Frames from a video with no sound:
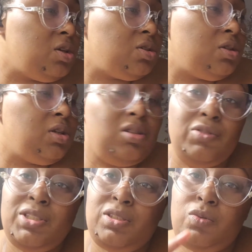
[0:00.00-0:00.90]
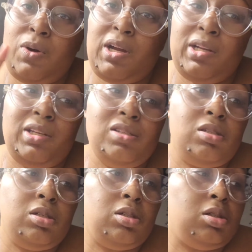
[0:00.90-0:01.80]
is also another reason why I
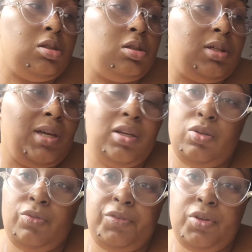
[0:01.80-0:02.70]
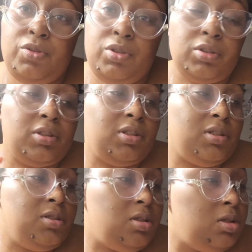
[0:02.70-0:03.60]
need to get a new filter,
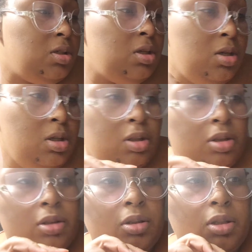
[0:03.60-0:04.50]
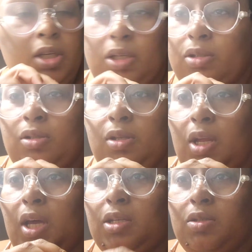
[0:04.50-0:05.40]
because it
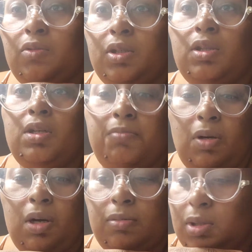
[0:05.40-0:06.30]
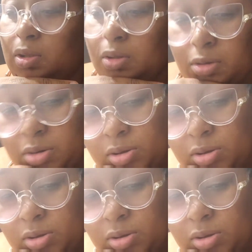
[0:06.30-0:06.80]
has really probably